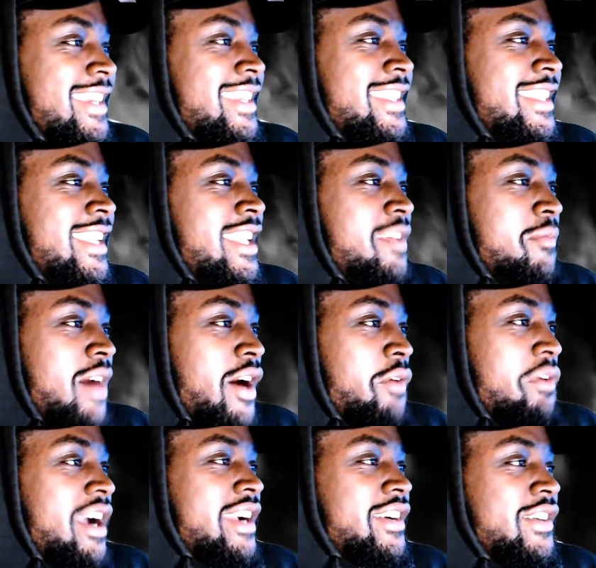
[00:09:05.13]
D Mob
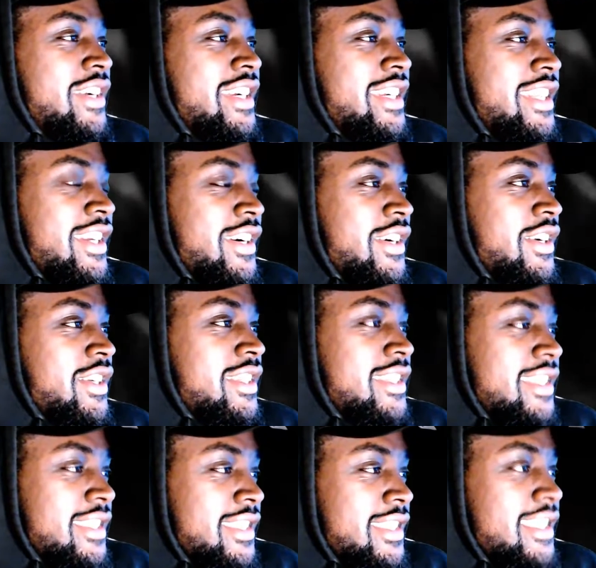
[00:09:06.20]
wacko here though,
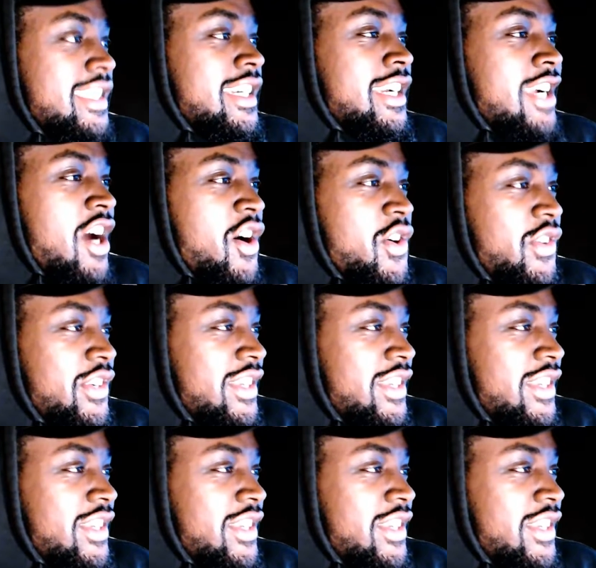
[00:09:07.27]
the GOAT.